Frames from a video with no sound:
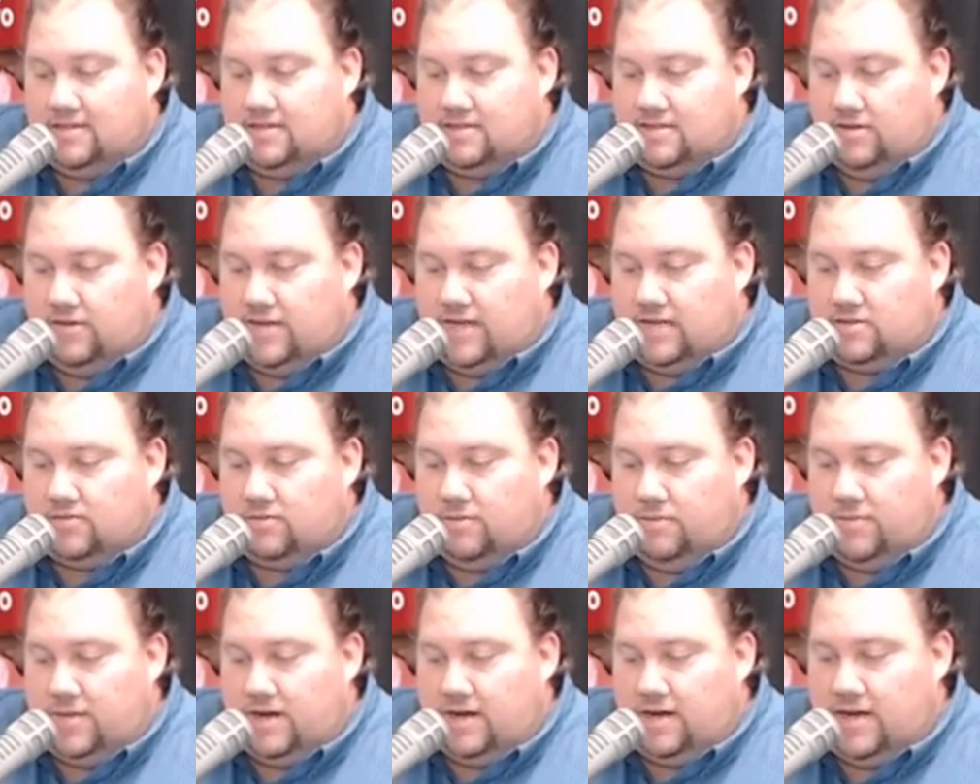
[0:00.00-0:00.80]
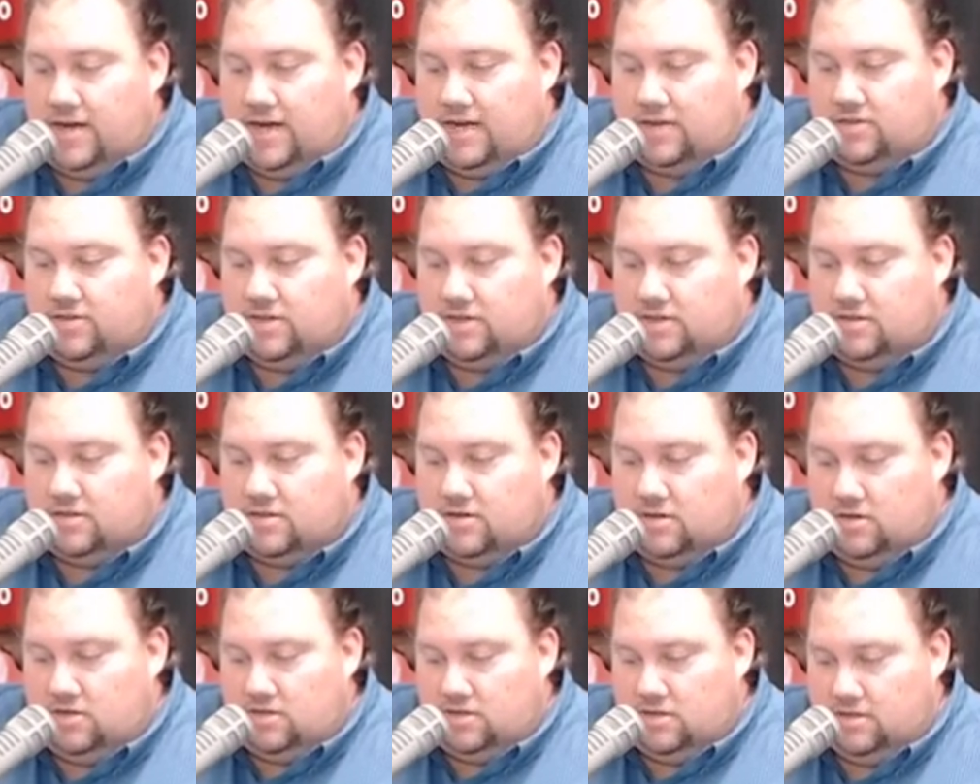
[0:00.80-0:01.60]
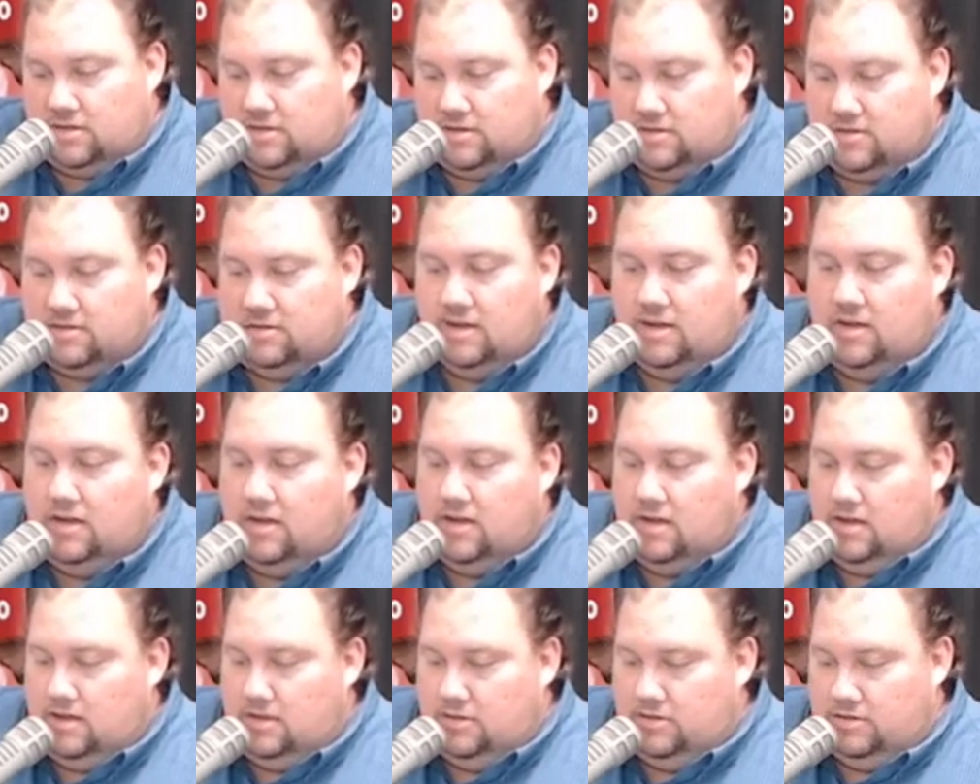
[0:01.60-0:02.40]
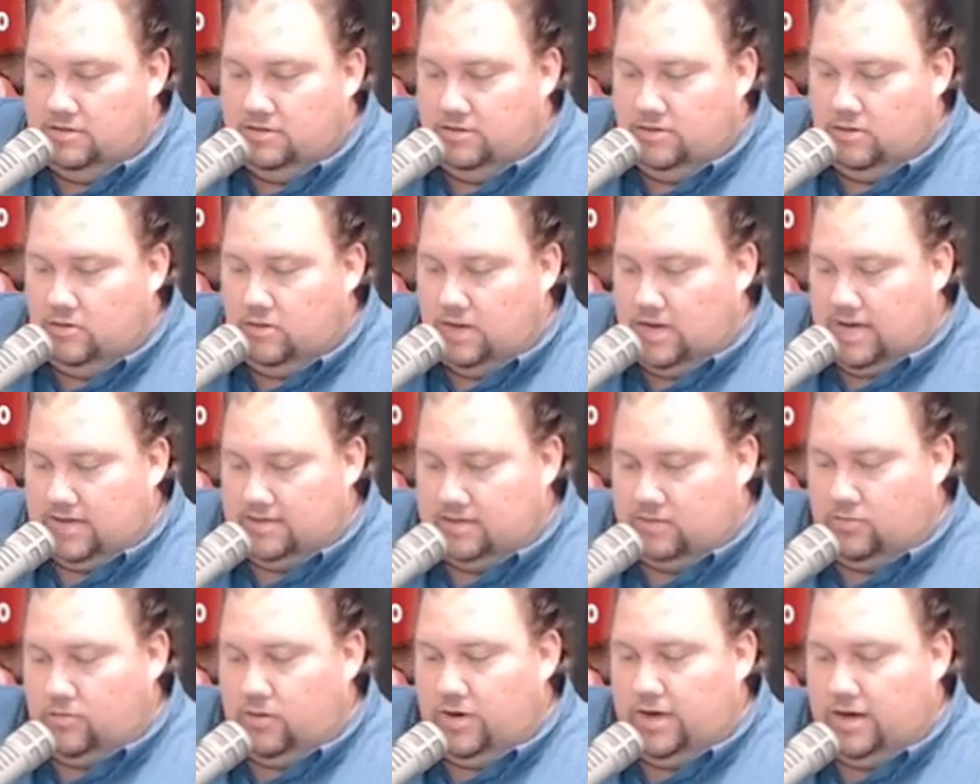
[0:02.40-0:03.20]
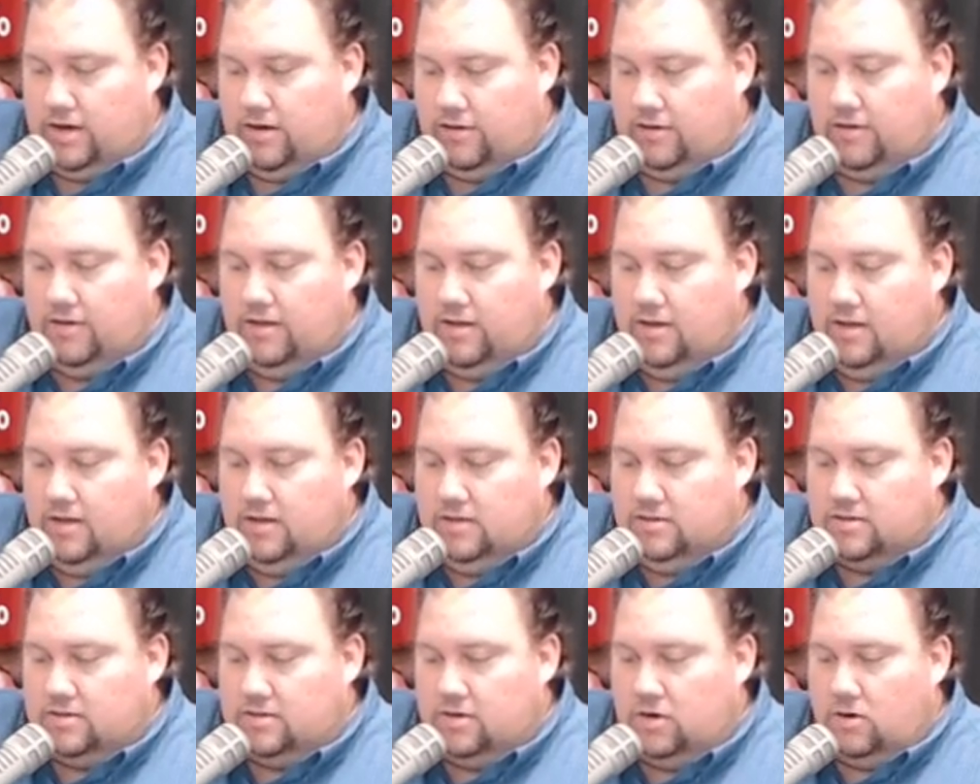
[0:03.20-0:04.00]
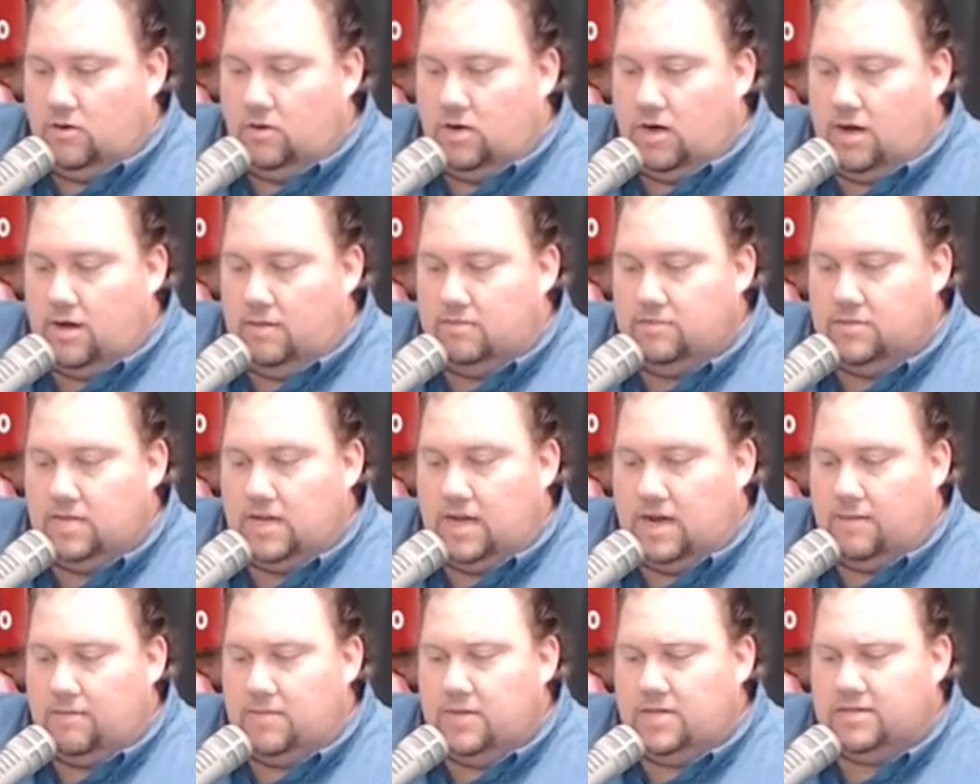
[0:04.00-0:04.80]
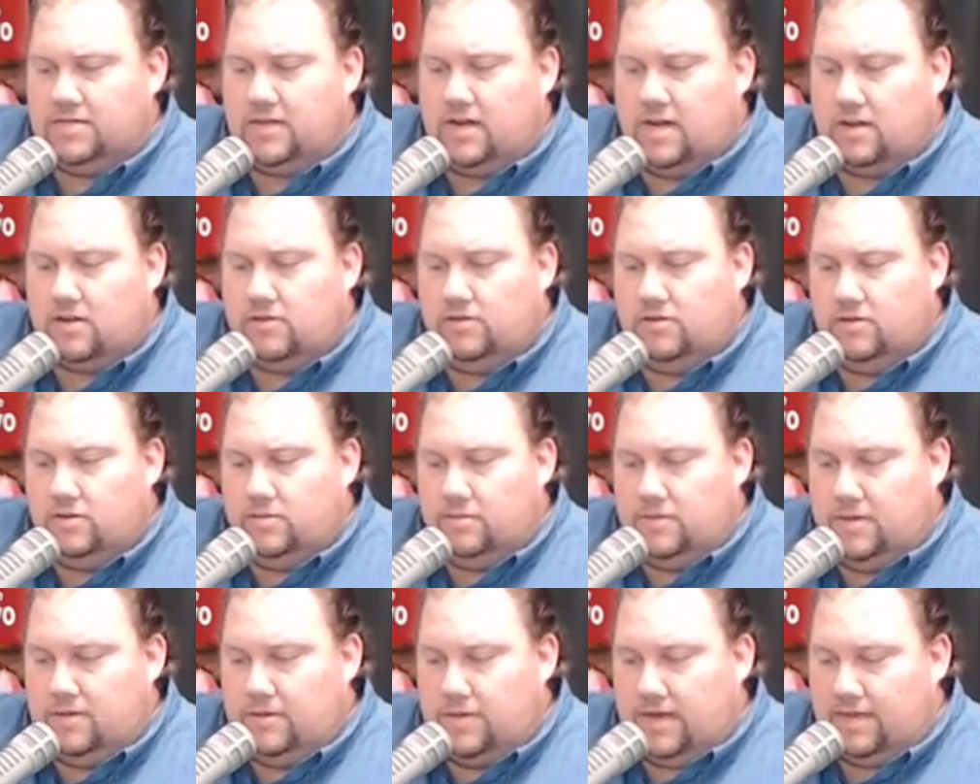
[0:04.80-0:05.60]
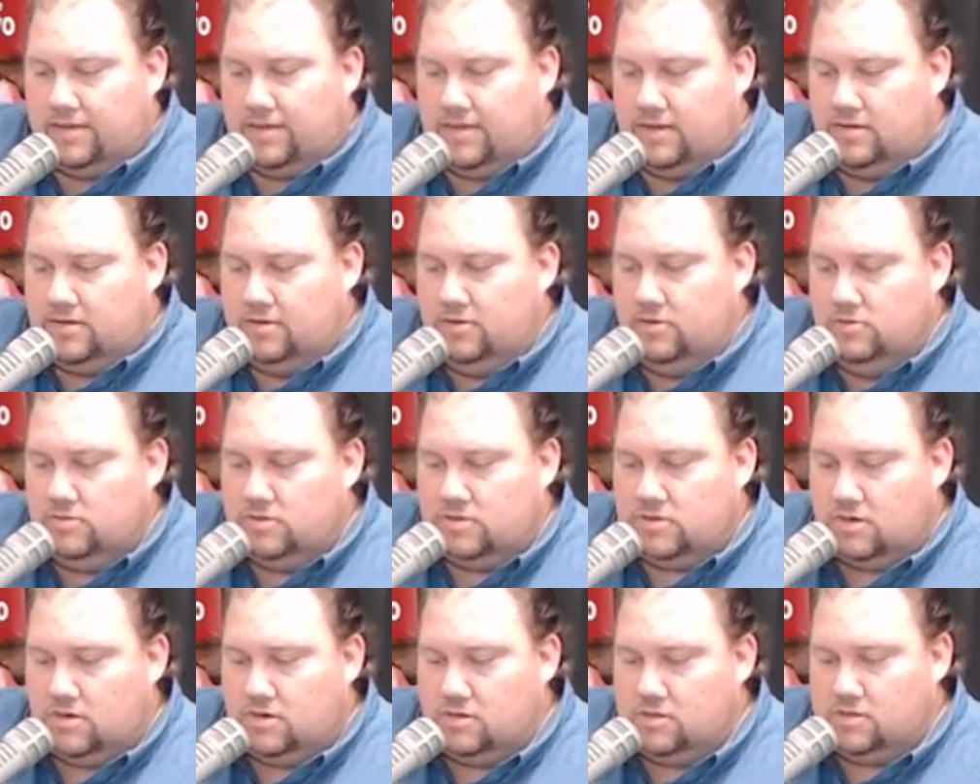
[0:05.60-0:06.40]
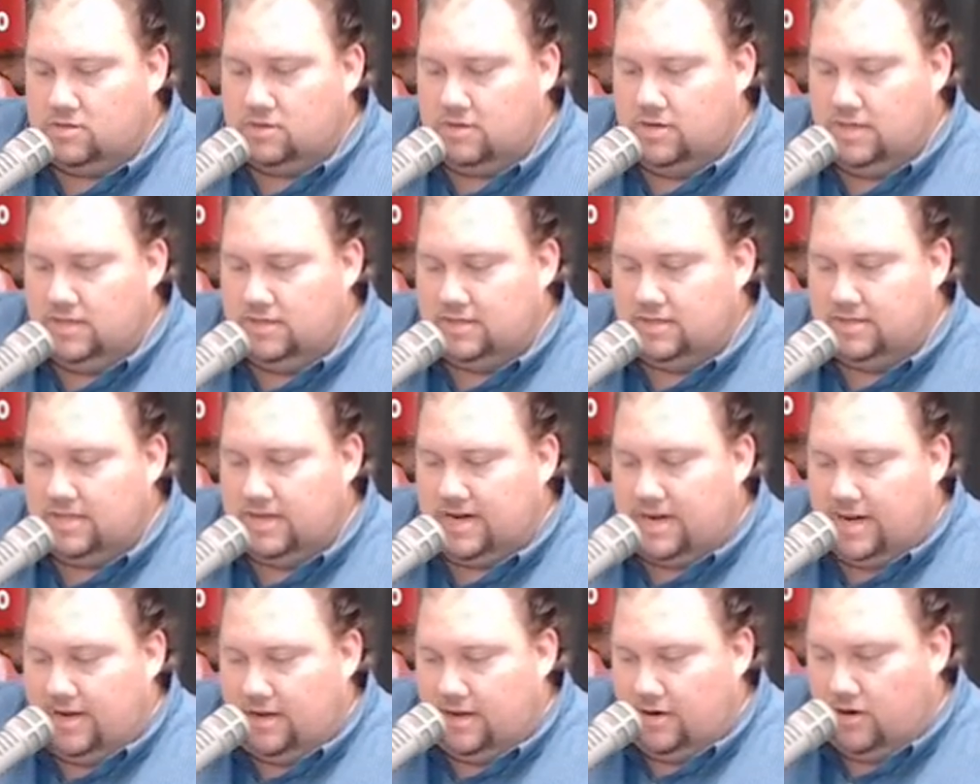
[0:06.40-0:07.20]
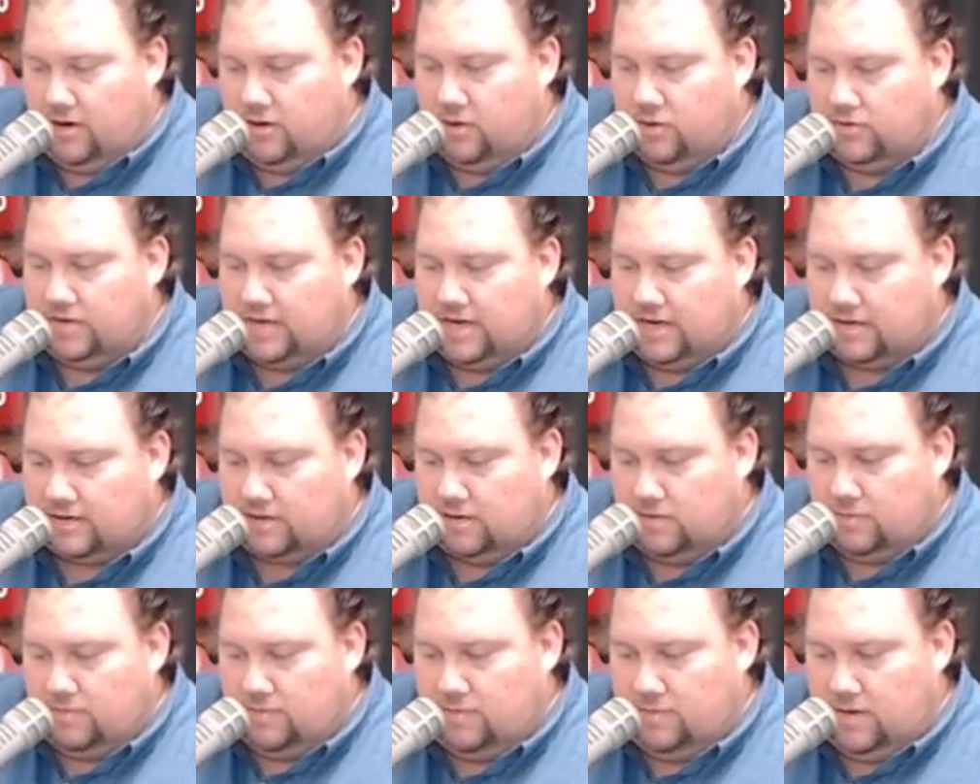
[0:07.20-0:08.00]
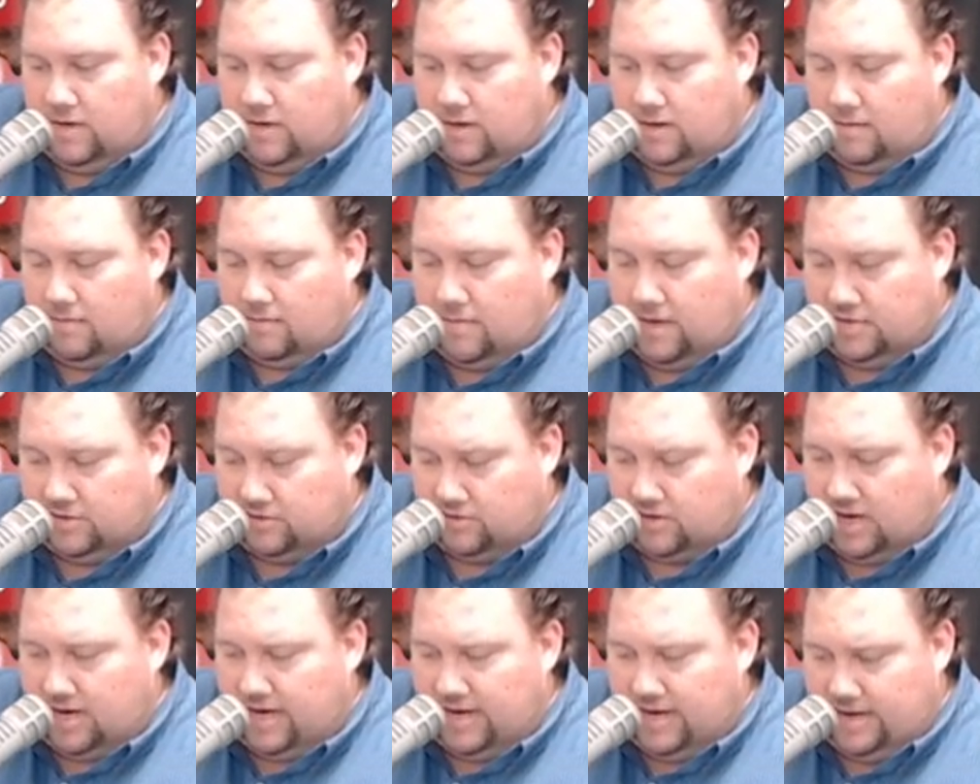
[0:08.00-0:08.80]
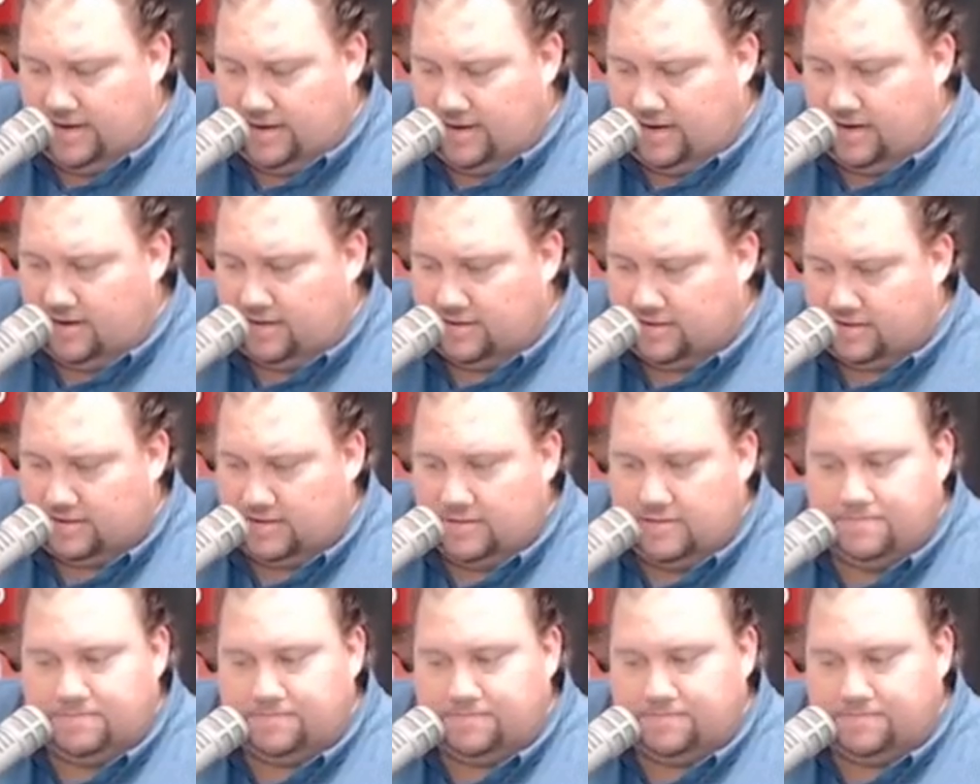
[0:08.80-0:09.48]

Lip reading: So that's what bariatric surgeons do as well. So I'm going to talk a little bit about the two surgeries that I know Dr. Andrade does.